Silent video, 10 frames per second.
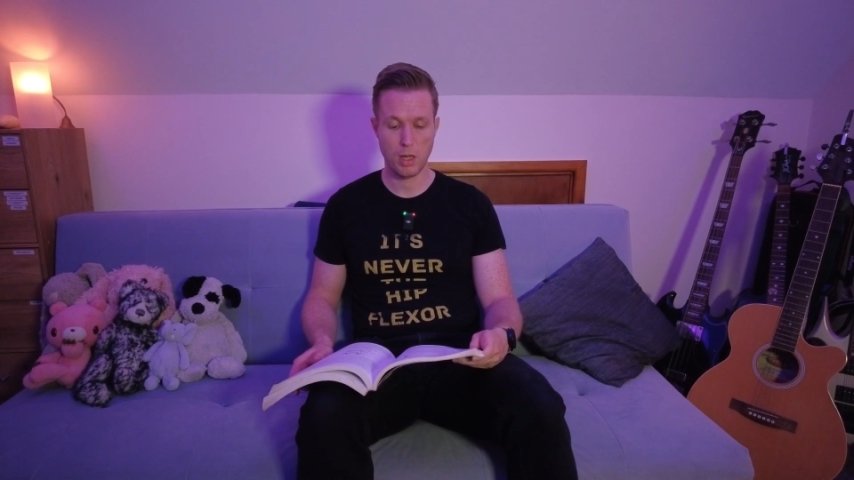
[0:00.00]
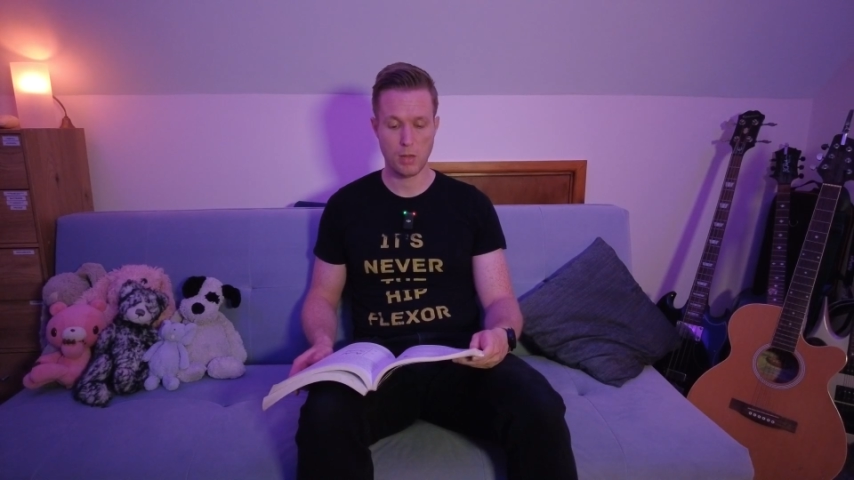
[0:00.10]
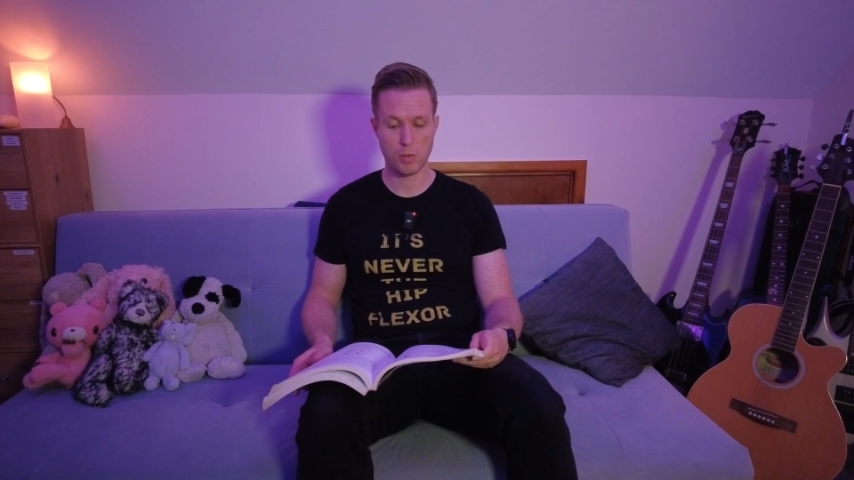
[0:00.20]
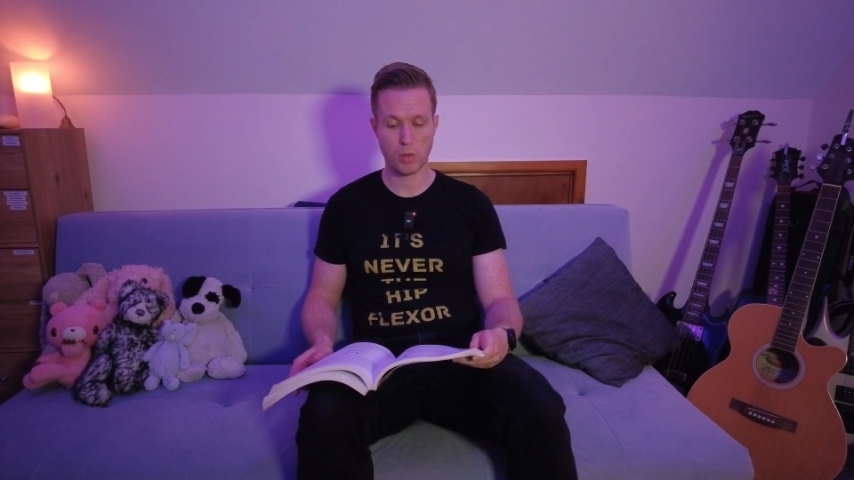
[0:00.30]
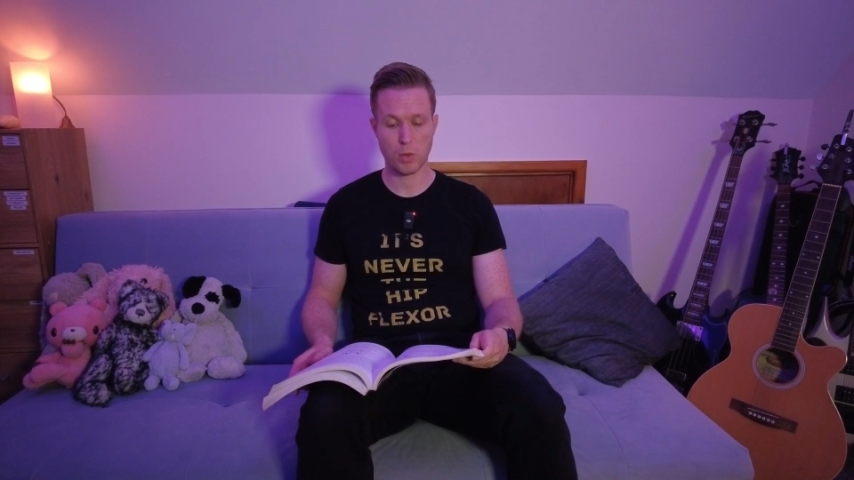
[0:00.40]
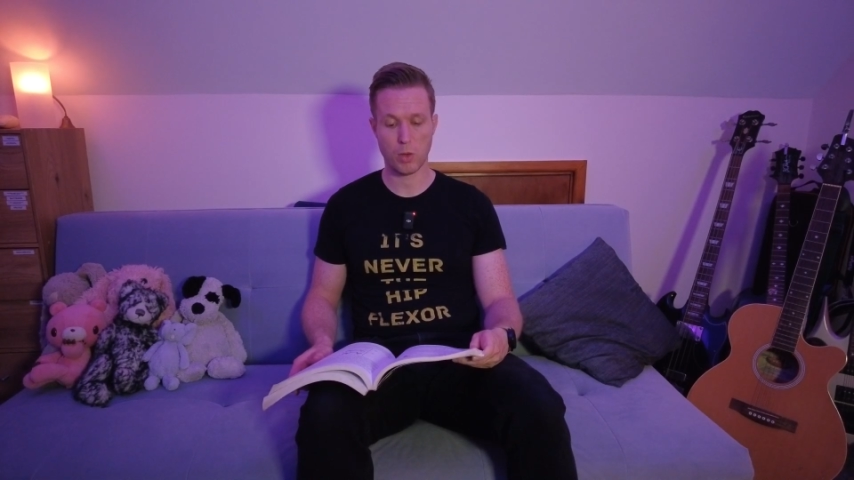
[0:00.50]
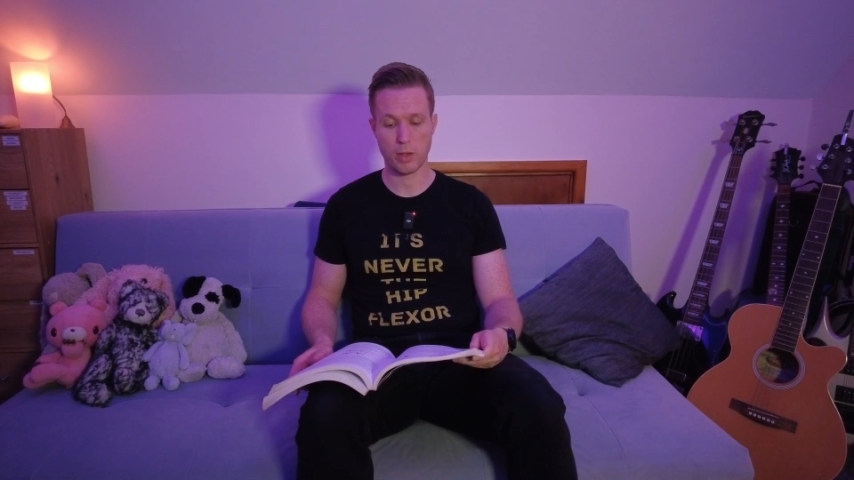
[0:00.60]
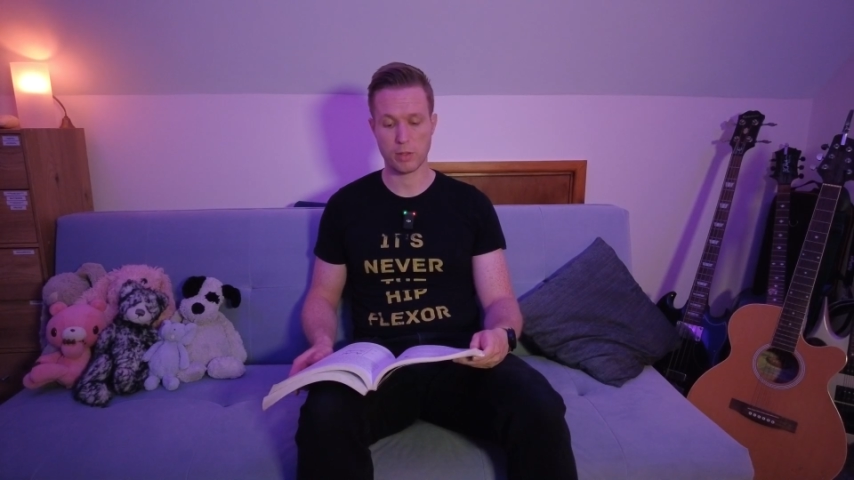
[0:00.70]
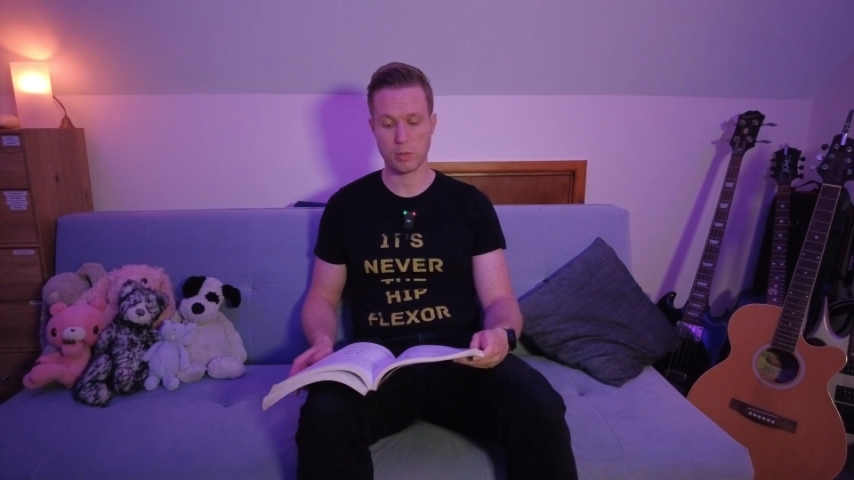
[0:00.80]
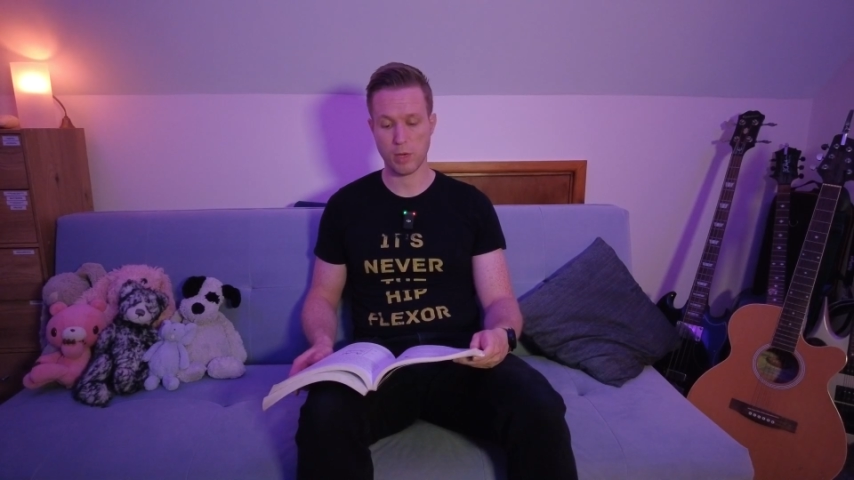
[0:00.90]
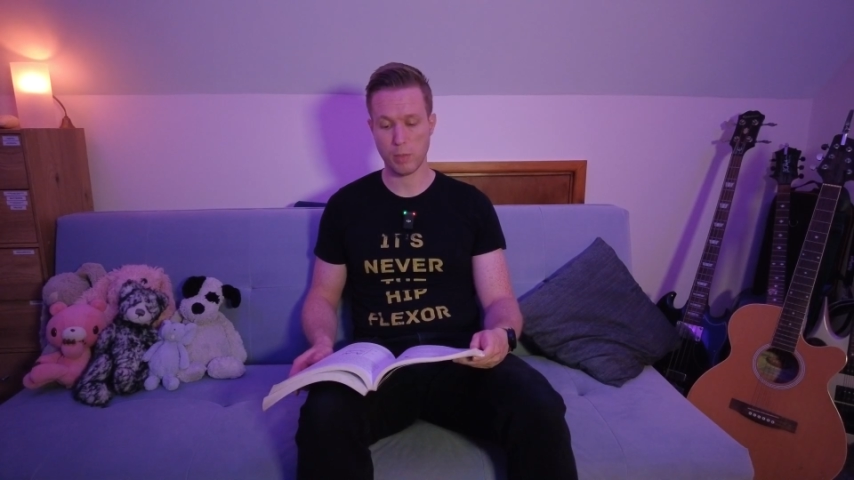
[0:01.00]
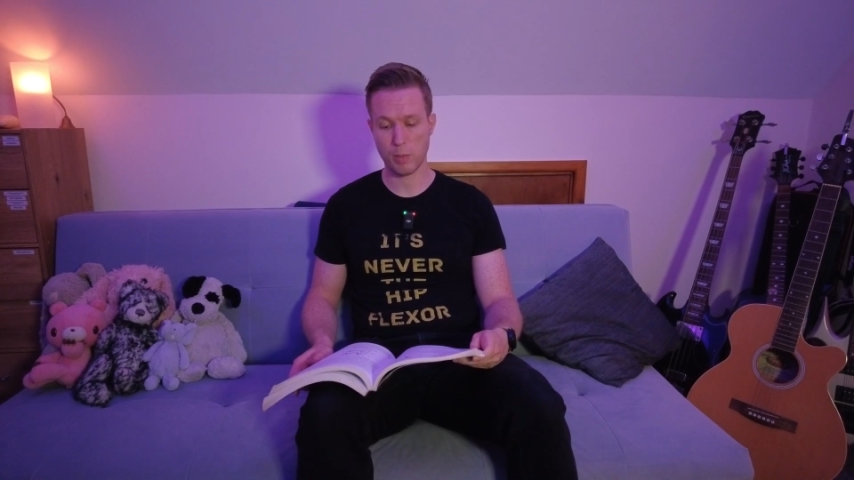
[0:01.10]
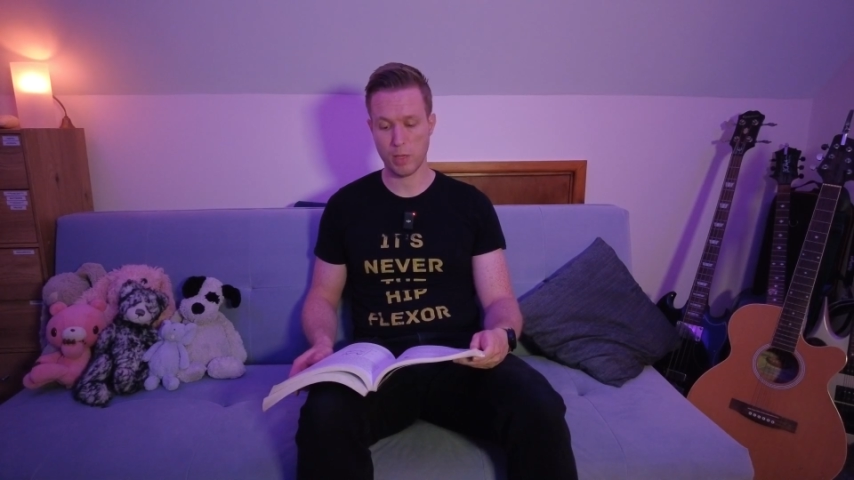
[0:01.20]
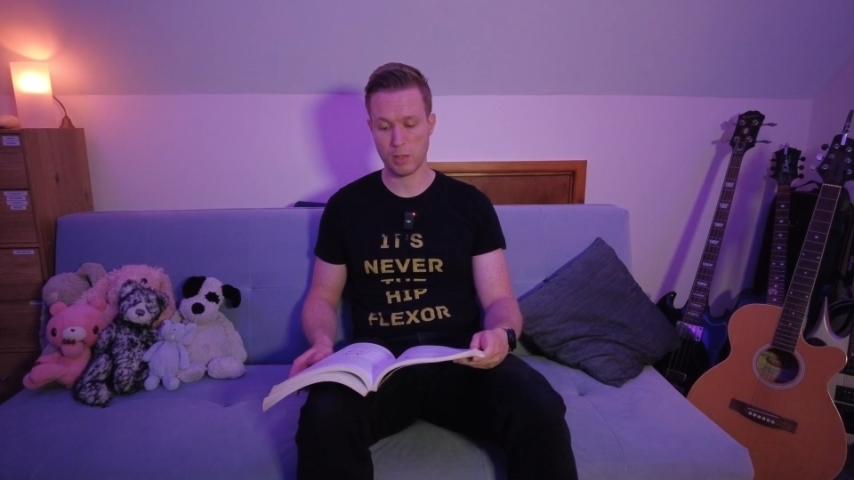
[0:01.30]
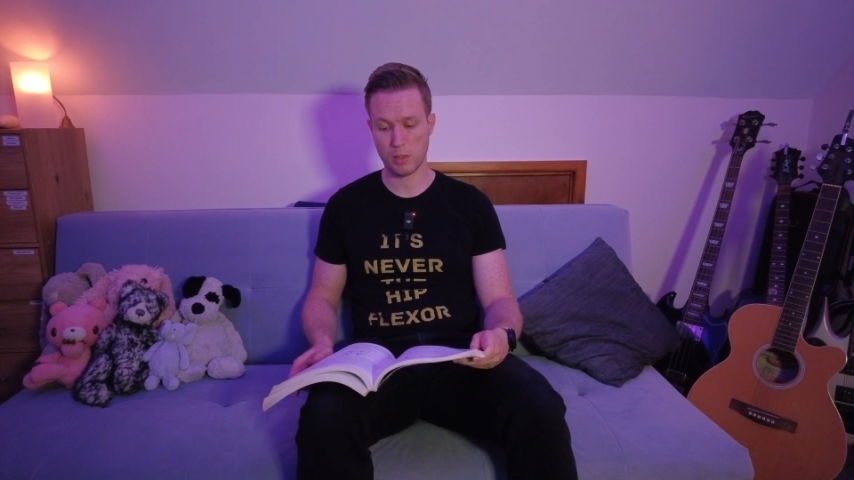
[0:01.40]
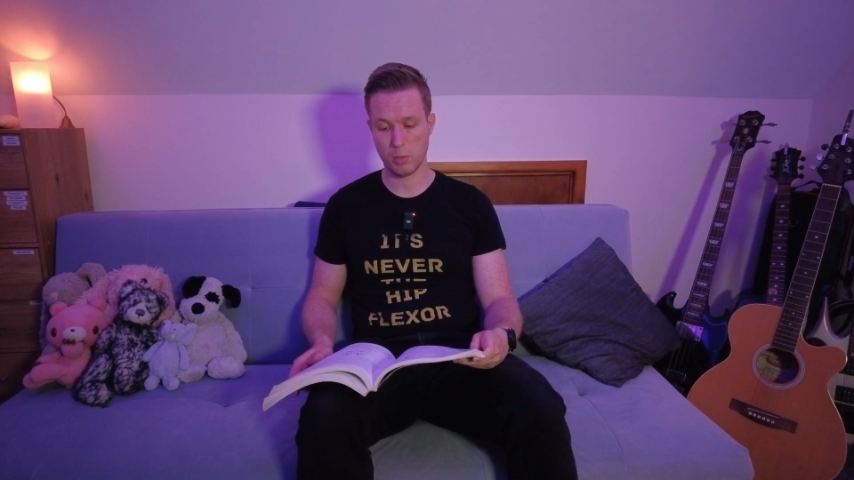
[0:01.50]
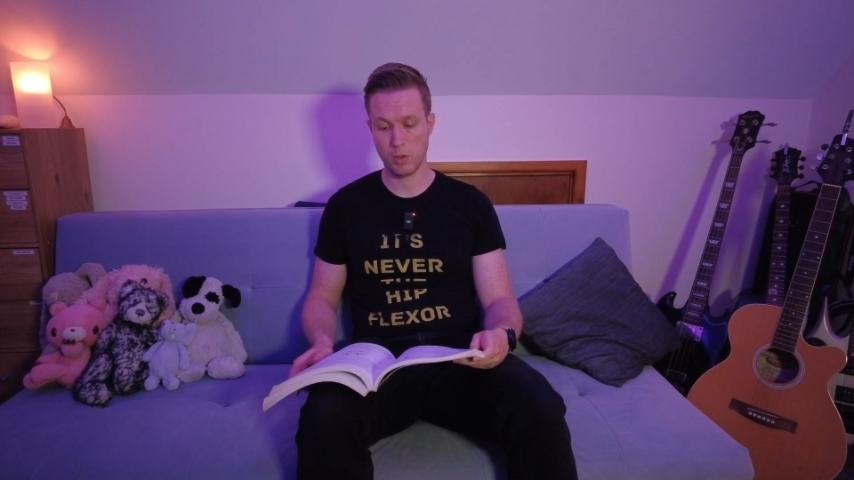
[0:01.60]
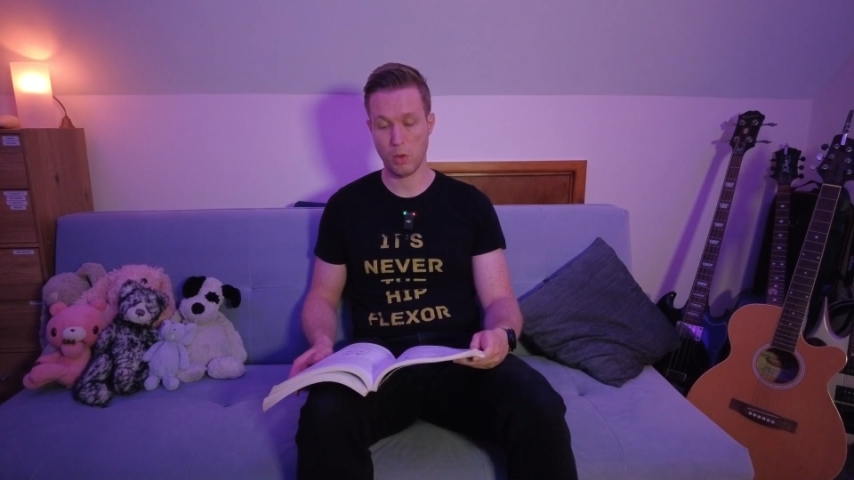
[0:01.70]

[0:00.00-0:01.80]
that requires great momentum